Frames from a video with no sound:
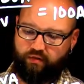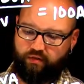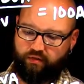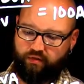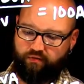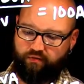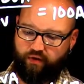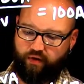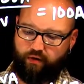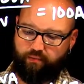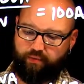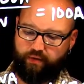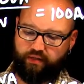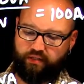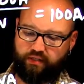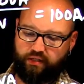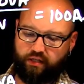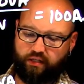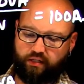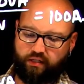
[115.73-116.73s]
divided by
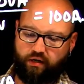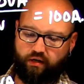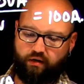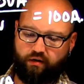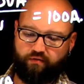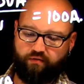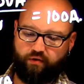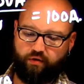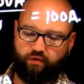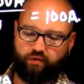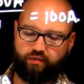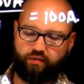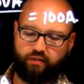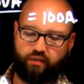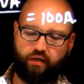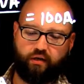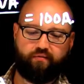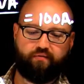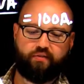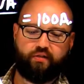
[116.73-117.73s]
600 volts
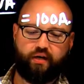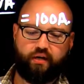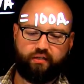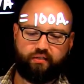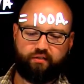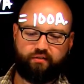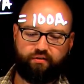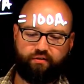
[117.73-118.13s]
gives us